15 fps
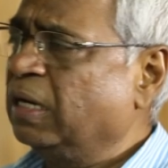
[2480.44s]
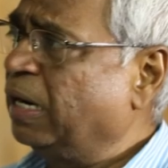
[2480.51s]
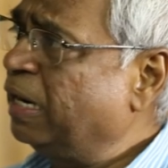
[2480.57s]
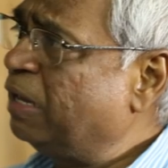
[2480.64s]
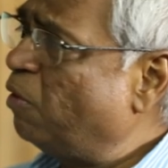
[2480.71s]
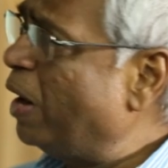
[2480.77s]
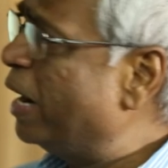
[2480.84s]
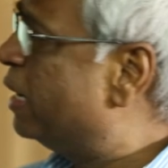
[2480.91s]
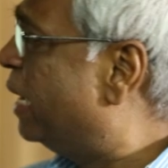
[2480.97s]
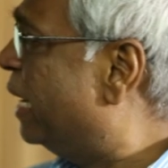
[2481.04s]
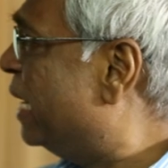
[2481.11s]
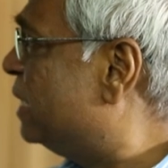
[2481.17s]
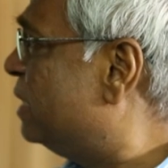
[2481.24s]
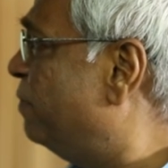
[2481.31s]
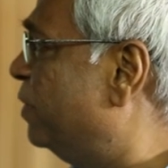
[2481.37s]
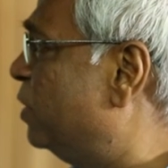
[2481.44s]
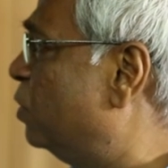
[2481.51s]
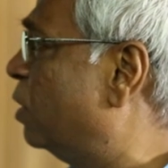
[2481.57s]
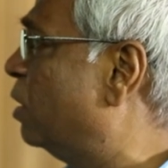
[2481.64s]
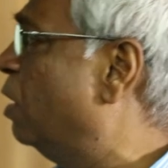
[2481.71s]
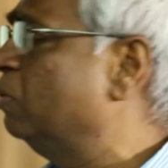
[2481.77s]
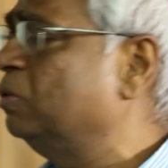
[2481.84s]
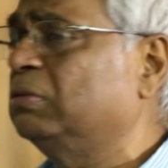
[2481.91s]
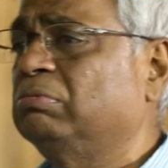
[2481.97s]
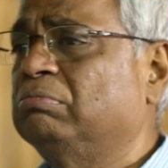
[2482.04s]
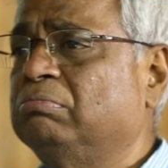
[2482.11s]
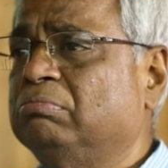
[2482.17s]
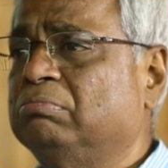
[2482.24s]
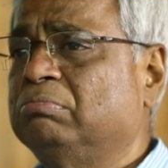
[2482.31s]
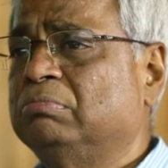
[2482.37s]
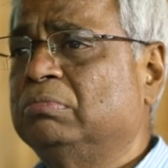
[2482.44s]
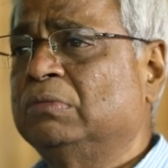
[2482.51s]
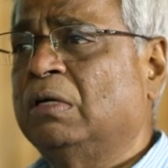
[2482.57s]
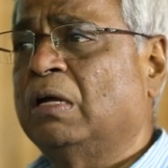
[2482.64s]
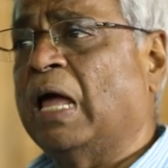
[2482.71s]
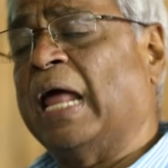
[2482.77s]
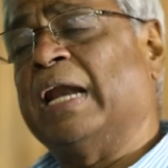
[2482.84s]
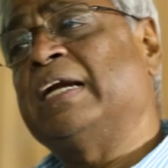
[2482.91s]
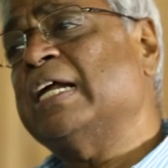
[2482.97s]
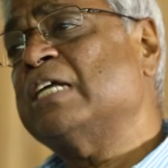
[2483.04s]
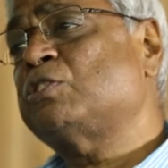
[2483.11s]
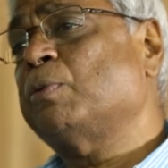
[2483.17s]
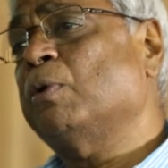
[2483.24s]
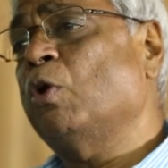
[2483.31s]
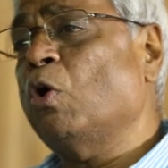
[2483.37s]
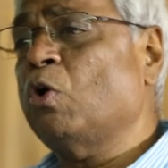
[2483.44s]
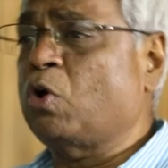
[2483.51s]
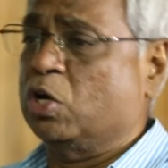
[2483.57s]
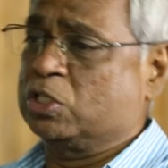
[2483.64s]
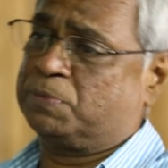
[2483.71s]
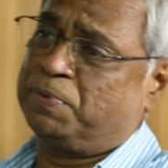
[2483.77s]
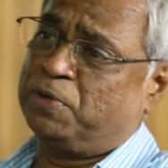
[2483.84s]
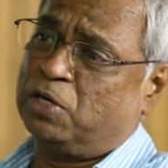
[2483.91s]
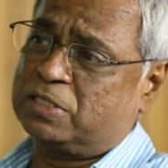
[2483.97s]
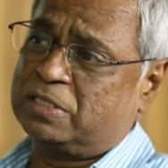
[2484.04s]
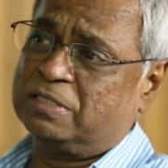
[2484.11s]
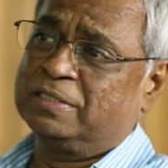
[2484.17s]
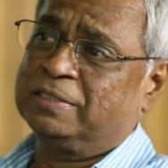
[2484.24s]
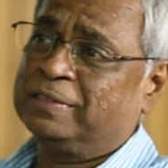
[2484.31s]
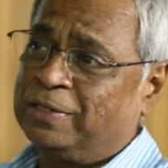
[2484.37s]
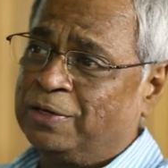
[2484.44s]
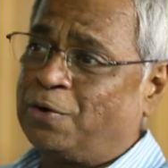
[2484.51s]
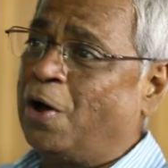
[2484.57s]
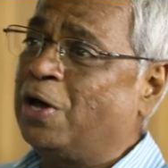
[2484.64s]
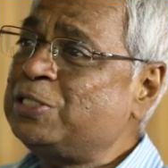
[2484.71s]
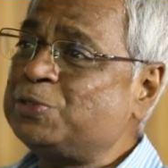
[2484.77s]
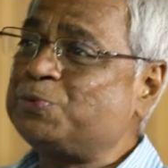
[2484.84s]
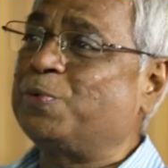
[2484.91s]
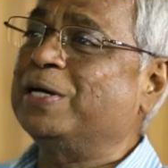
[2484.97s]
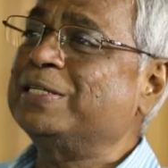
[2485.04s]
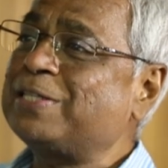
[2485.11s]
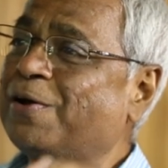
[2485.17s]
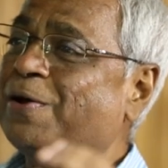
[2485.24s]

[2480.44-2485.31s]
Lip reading: Require connectivity to the cloud, and it has to be low cost, because cost was